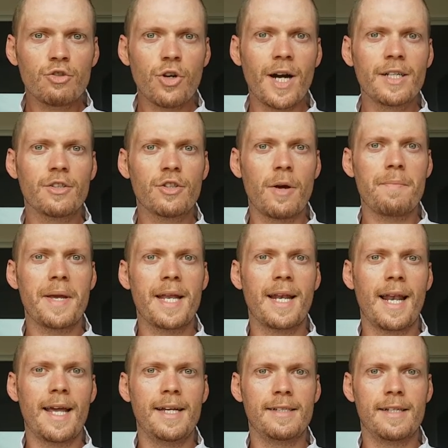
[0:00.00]
try and stop
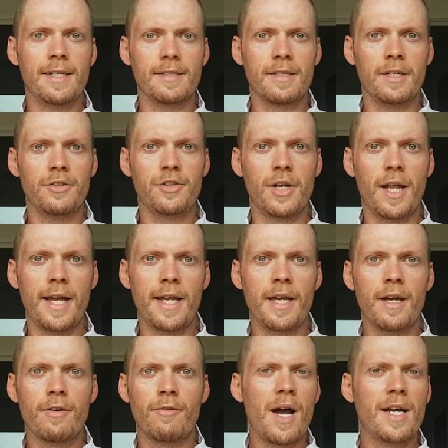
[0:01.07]
being lazy essentially.
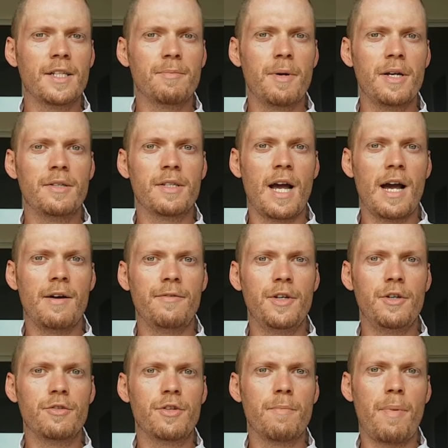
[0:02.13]
In my experience, I've
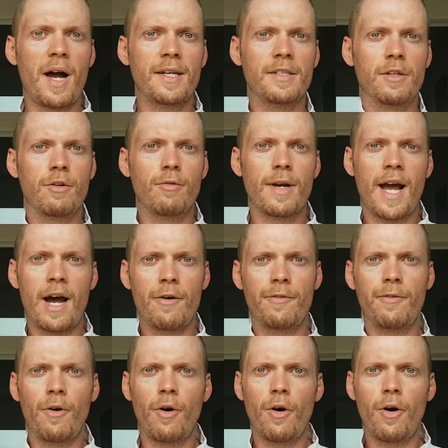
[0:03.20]
used the bicycle now
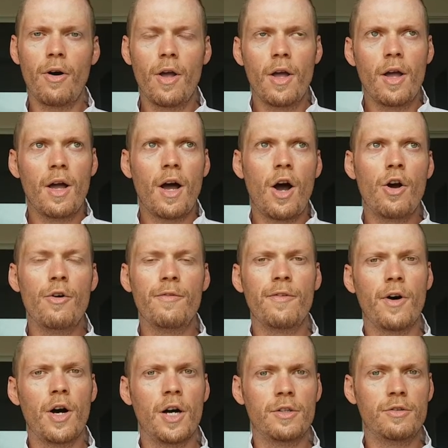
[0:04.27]
for
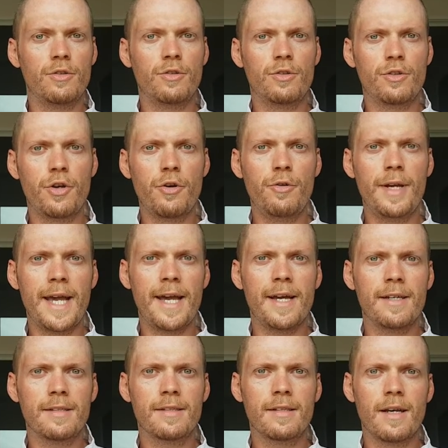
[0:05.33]
over 2
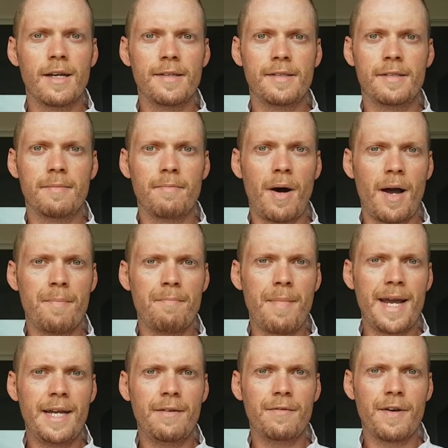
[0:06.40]
years as my
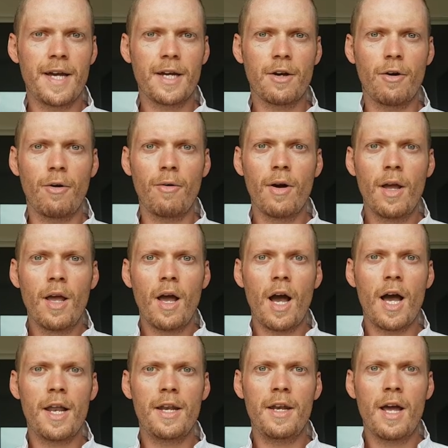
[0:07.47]
main vehicle,
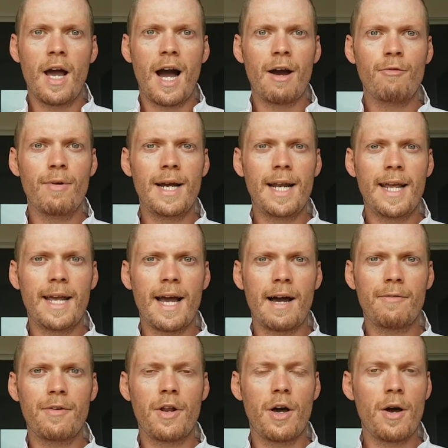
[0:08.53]
and I really
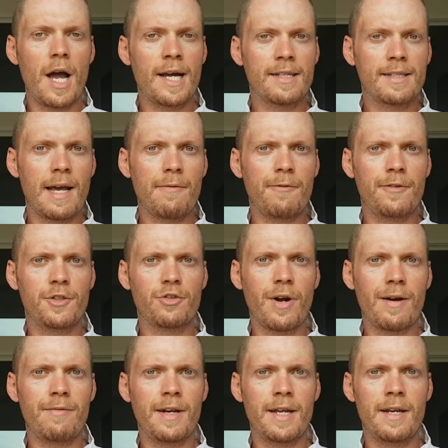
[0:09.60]
haven't, except for
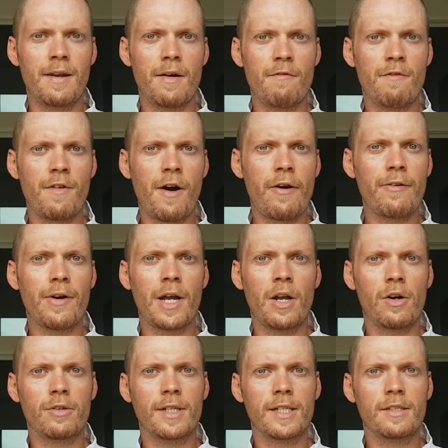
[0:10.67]
traveling very,
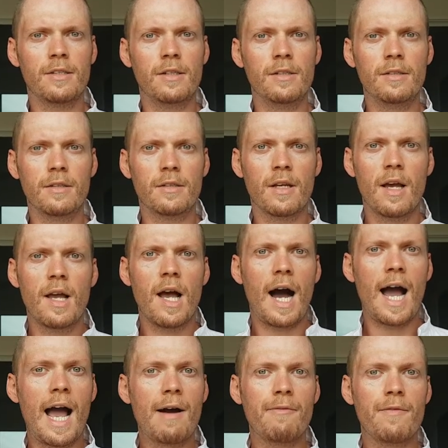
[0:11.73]
very long distance,
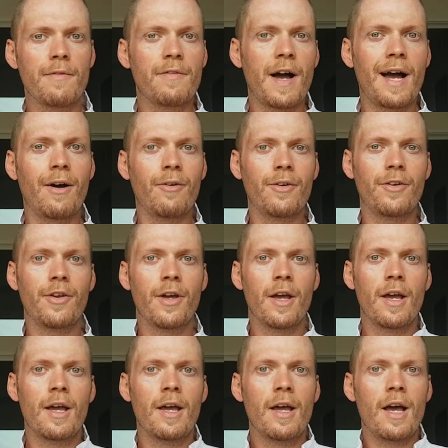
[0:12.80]
I haven't found
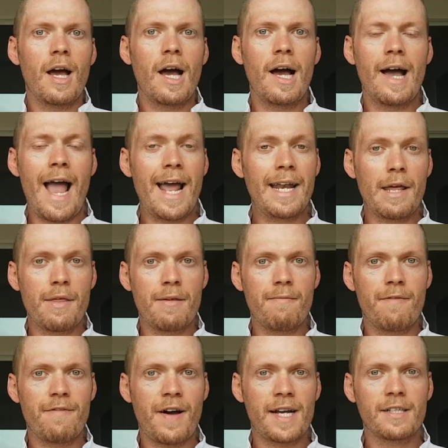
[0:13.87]

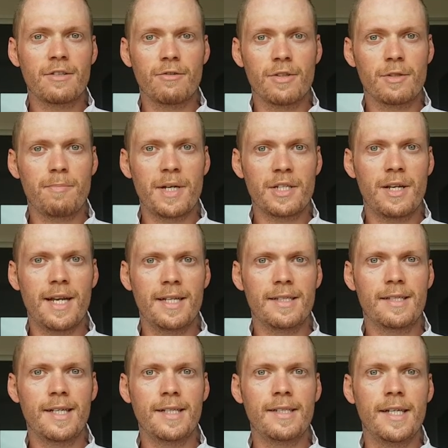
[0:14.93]
anything faster, especially
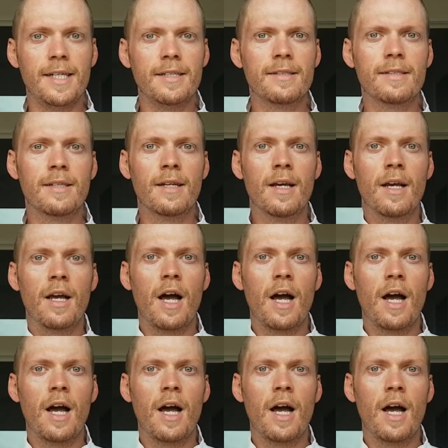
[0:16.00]
in cities.